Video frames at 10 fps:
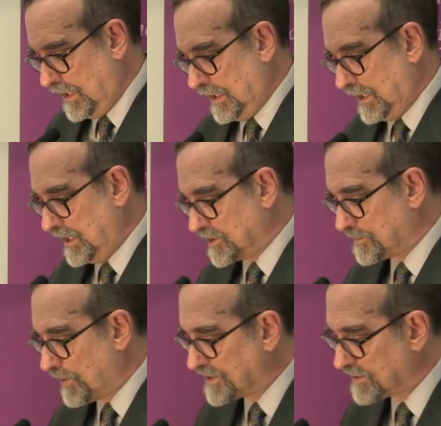He
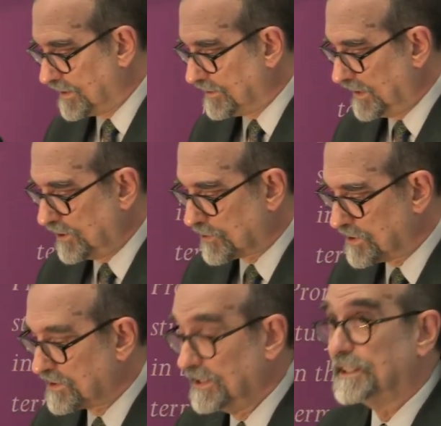expressed little
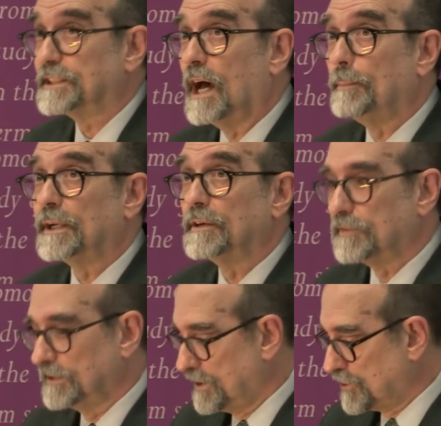interest in the topic of
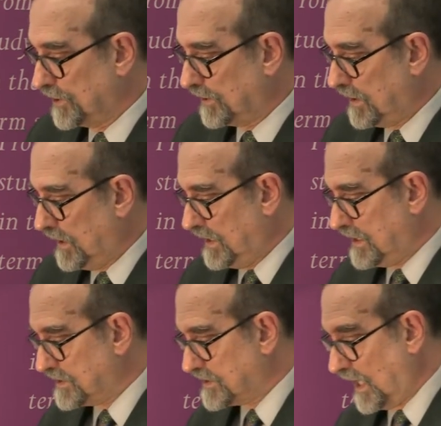religion.
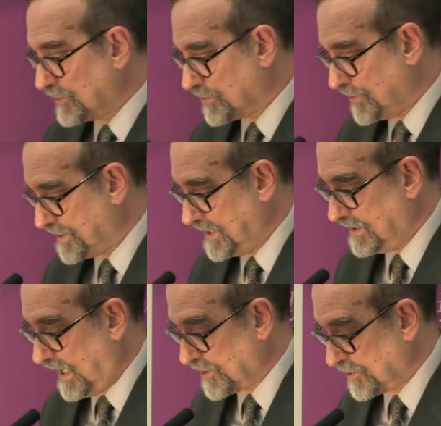His central
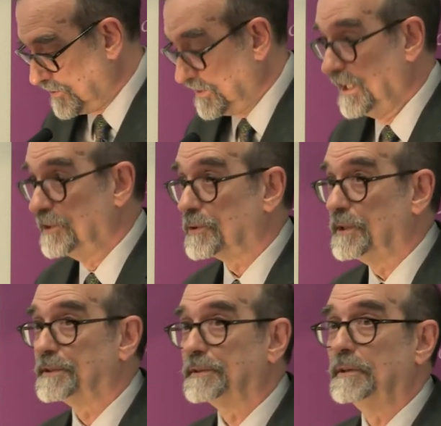theological
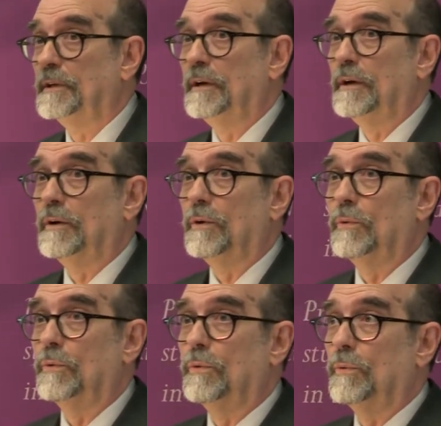interest
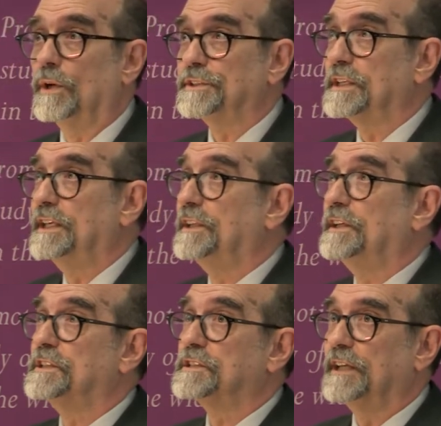was in the
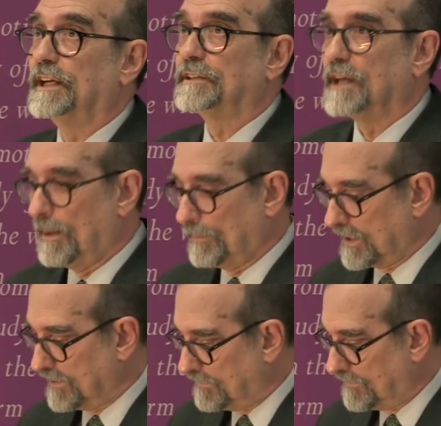distinct
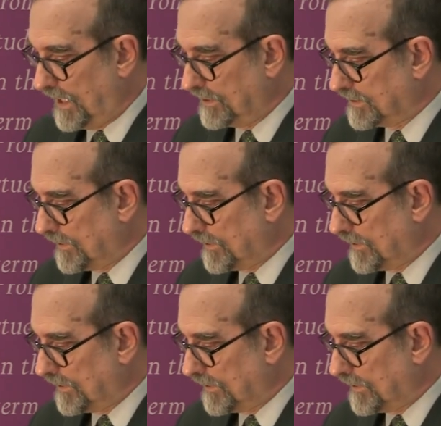topic of faith.